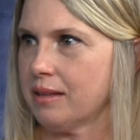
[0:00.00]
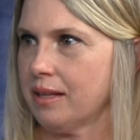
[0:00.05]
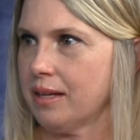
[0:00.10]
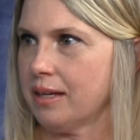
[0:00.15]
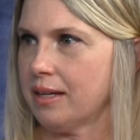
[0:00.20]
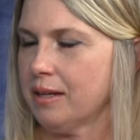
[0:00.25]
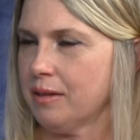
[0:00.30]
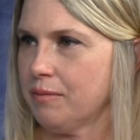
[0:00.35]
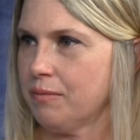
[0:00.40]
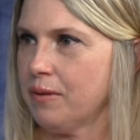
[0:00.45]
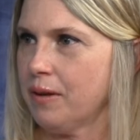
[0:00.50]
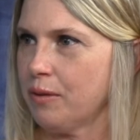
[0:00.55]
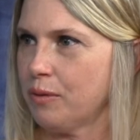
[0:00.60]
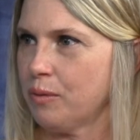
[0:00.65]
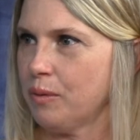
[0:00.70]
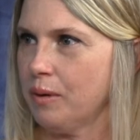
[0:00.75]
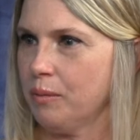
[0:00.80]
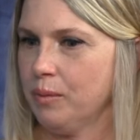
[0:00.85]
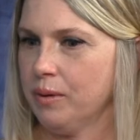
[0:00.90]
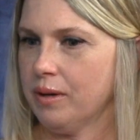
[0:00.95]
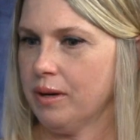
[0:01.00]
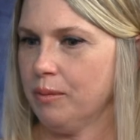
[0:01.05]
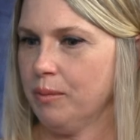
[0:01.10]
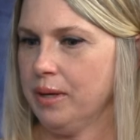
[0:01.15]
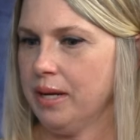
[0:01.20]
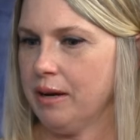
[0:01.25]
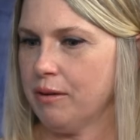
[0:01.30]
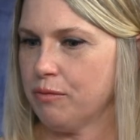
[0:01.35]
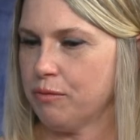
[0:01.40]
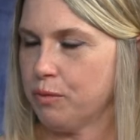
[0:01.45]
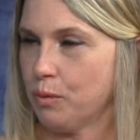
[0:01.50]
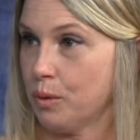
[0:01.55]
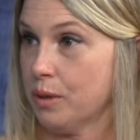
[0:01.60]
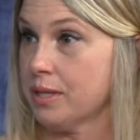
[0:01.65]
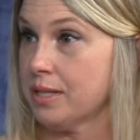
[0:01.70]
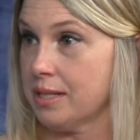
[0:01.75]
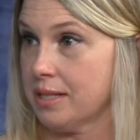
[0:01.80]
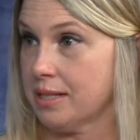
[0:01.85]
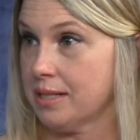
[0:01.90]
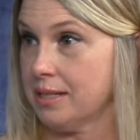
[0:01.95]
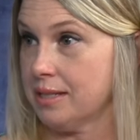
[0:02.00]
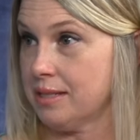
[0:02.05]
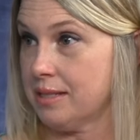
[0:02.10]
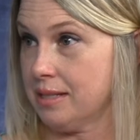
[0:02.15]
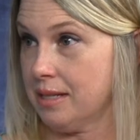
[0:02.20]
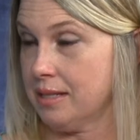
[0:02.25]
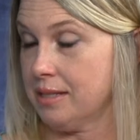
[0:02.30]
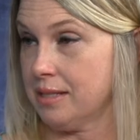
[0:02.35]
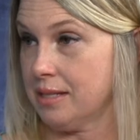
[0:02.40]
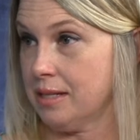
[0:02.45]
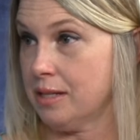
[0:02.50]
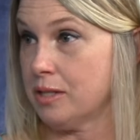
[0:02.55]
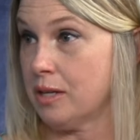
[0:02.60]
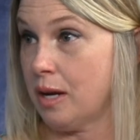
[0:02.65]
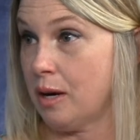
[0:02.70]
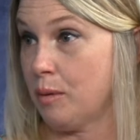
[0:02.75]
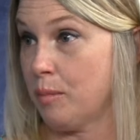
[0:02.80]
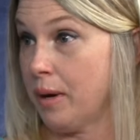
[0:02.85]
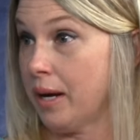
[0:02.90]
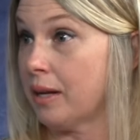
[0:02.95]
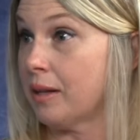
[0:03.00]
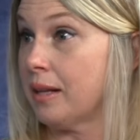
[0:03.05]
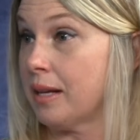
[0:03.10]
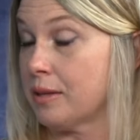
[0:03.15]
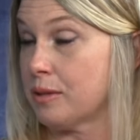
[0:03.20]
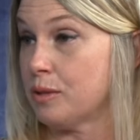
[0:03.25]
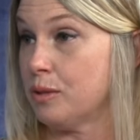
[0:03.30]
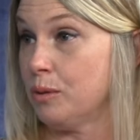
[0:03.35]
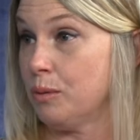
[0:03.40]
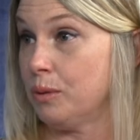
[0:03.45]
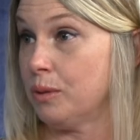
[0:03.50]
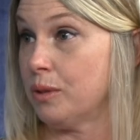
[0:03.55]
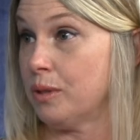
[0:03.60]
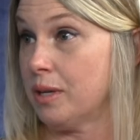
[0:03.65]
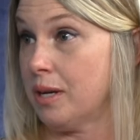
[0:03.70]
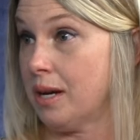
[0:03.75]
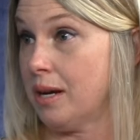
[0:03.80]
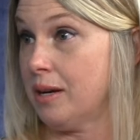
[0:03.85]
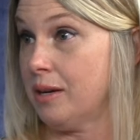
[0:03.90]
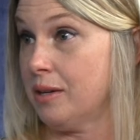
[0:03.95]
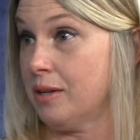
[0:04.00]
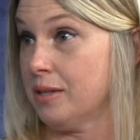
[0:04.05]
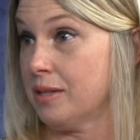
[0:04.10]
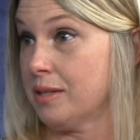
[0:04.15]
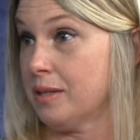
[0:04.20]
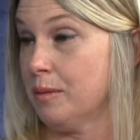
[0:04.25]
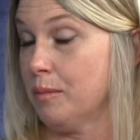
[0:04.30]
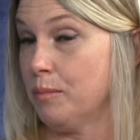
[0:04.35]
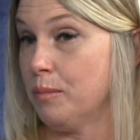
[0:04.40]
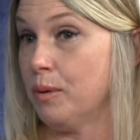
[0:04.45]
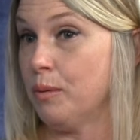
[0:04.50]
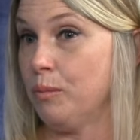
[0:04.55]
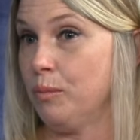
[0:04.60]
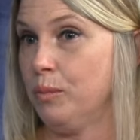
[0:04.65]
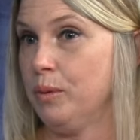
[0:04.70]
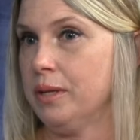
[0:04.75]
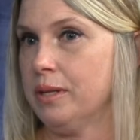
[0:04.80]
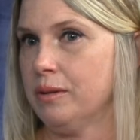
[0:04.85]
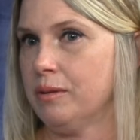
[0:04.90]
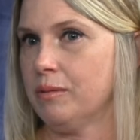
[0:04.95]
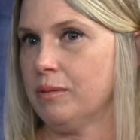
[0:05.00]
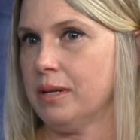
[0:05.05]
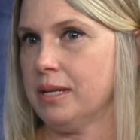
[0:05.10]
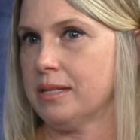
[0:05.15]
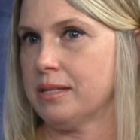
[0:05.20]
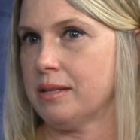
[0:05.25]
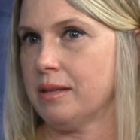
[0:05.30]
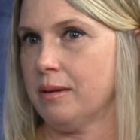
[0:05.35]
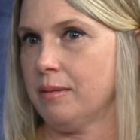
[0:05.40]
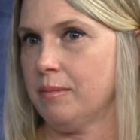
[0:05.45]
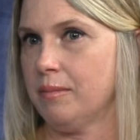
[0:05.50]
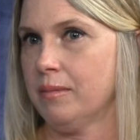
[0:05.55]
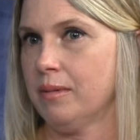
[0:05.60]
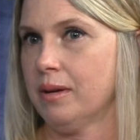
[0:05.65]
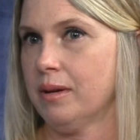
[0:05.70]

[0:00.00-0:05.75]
Like it felt th- we, we have four son- sons and a daughter. Michael has two older daughters, yeah. but we didn't raise them.